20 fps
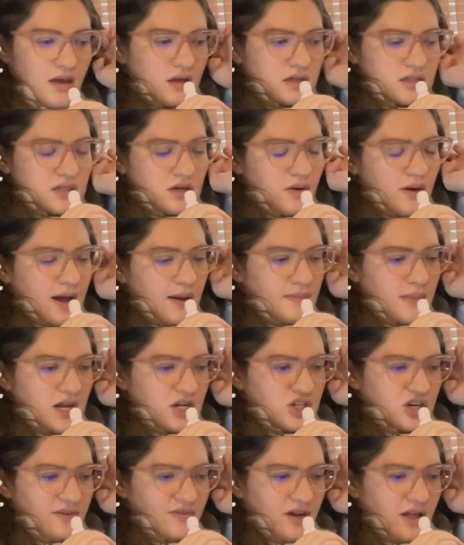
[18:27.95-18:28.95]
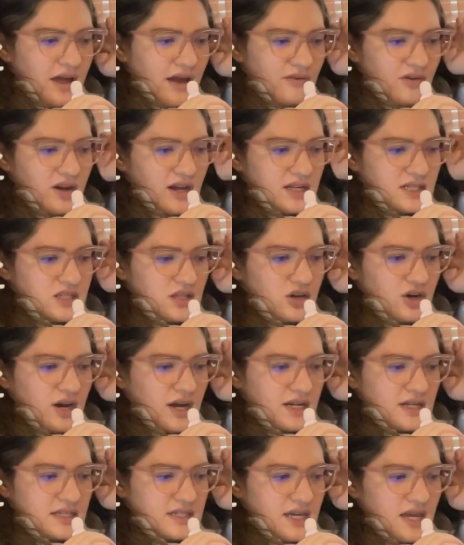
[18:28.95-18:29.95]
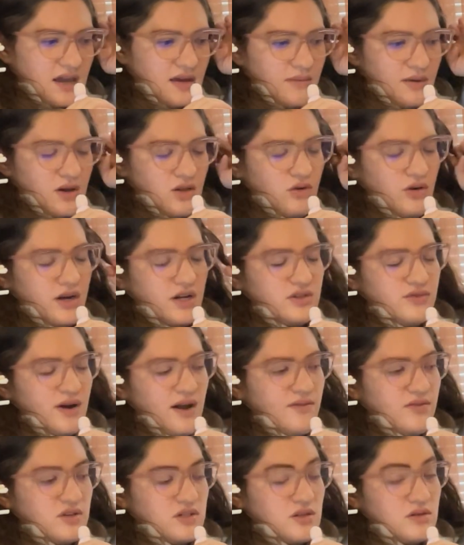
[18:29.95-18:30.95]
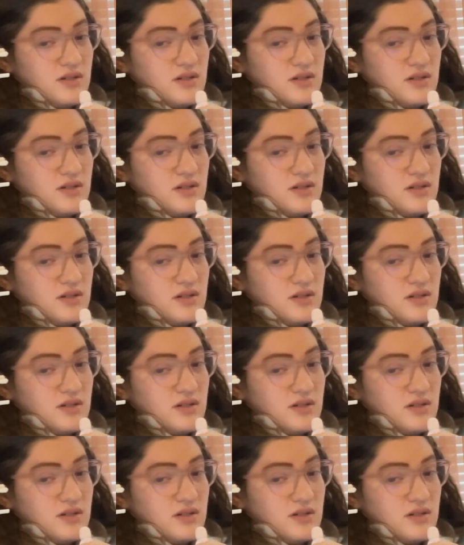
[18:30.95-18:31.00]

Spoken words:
So I'm not sure if I'll ever get to the Grandest Game and Glorious Rivals,